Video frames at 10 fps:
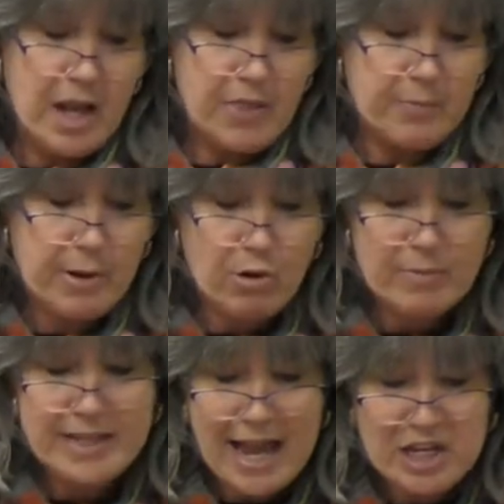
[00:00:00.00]
The
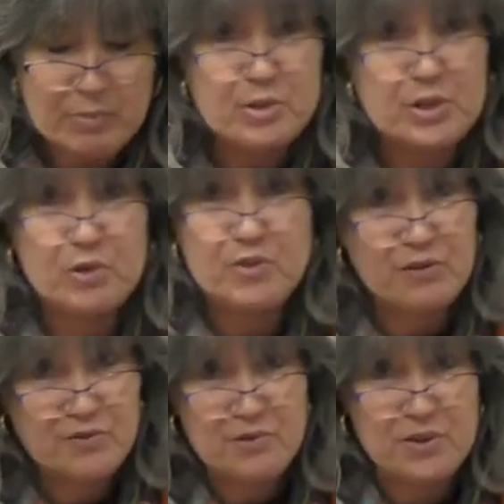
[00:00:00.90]
pilgrims had to preserve
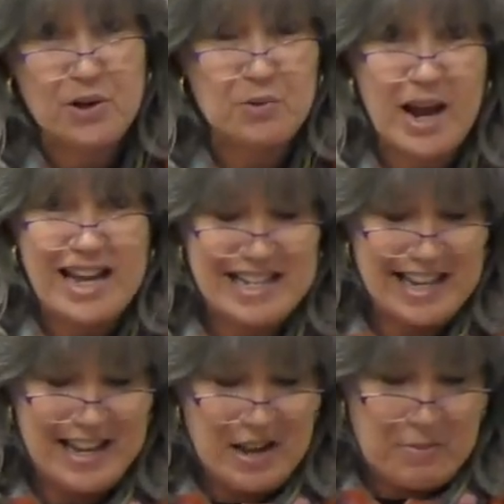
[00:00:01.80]
their food though, right?
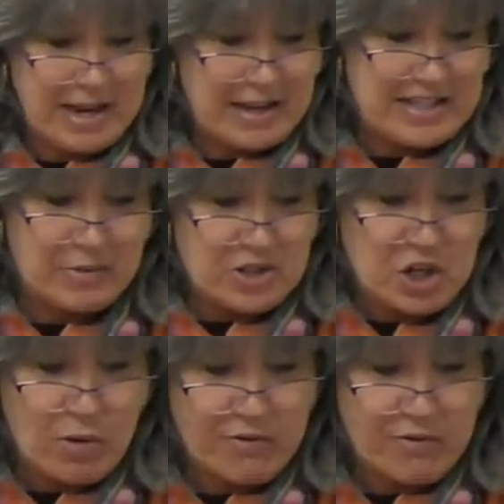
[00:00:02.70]
Because there was no